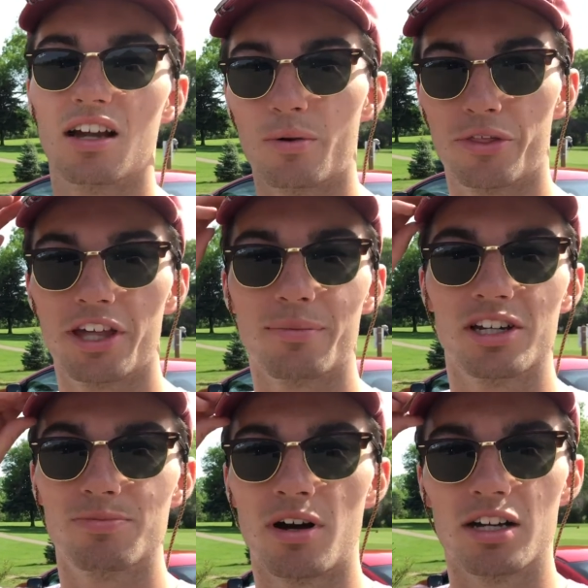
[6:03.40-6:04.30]
want to thank
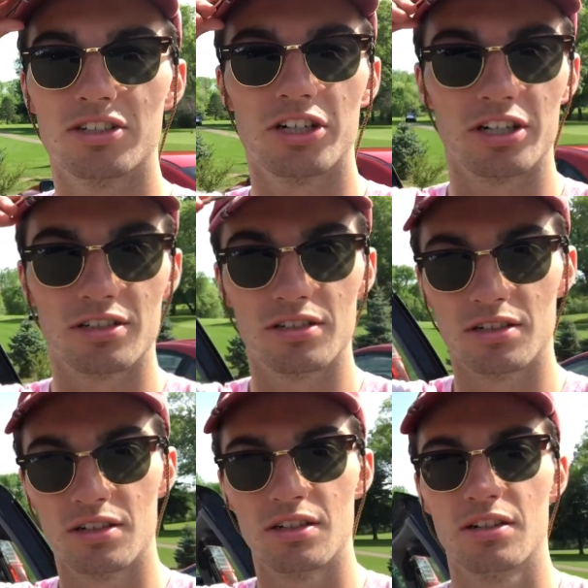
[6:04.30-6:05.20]
my sponsors,
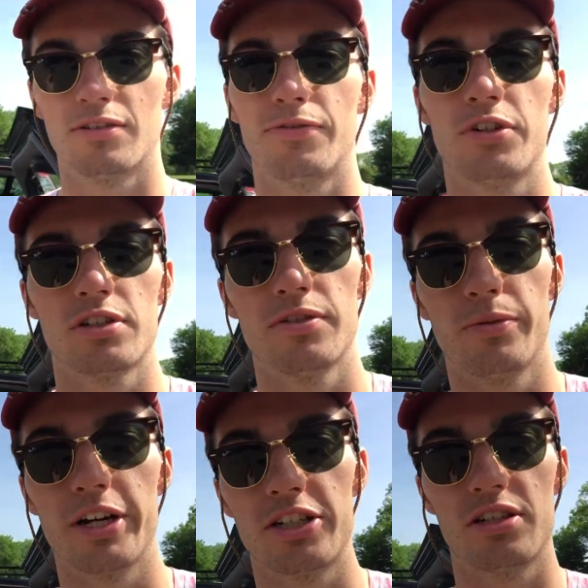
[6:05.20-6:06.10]
first
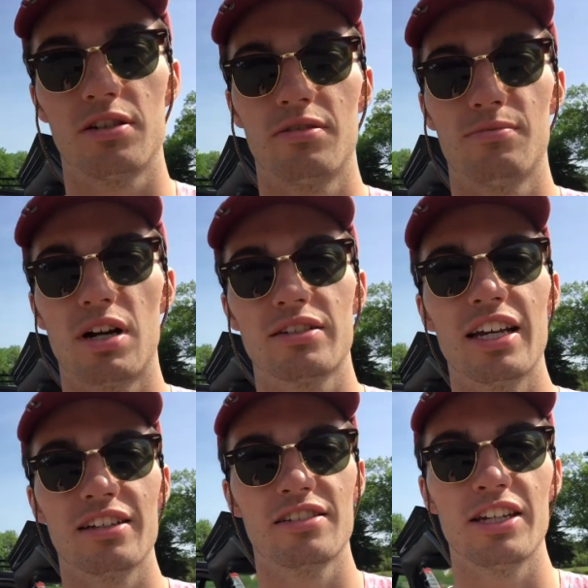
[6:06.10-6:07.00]
of which,
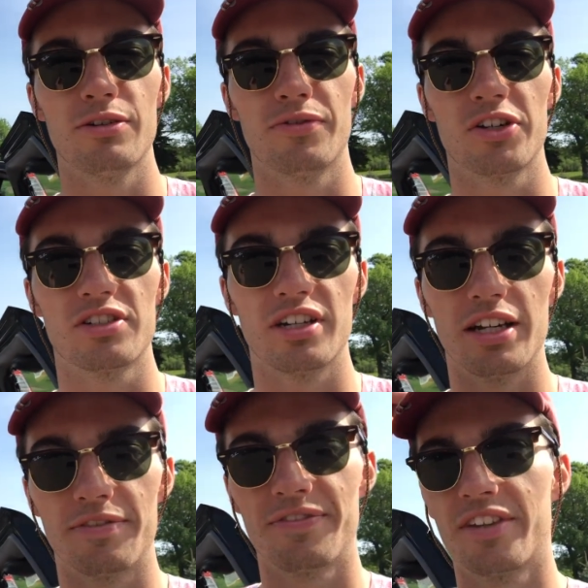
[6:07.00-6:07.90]
Montana State
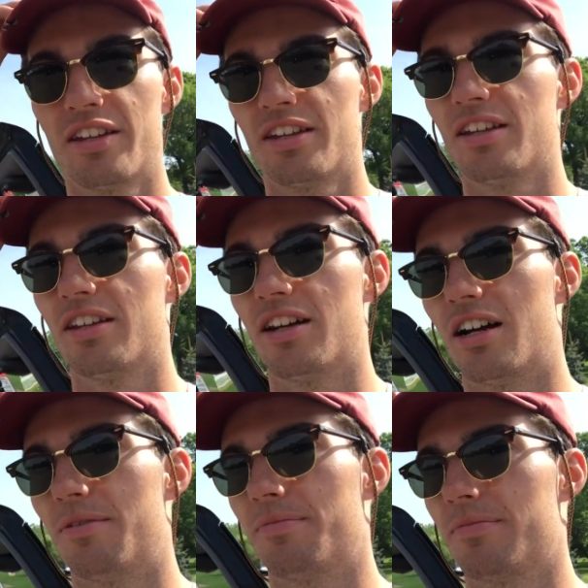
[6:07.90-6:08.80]
University.
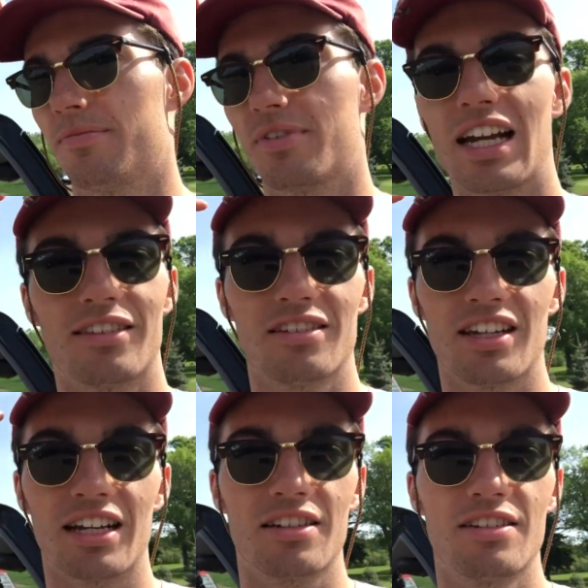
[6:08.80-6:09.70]
Got
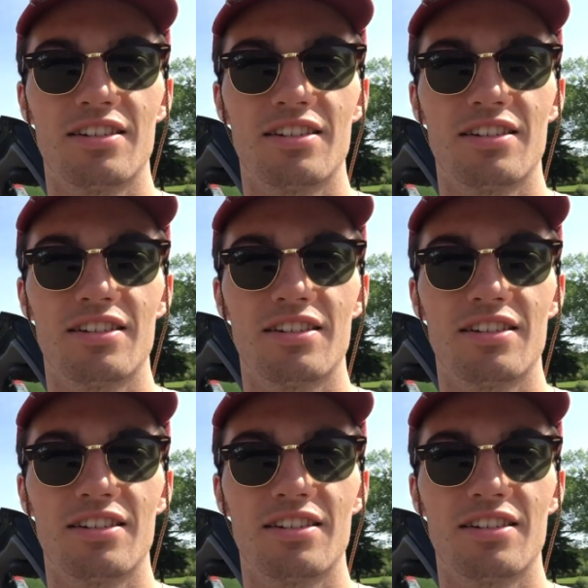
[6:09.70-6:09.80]
this like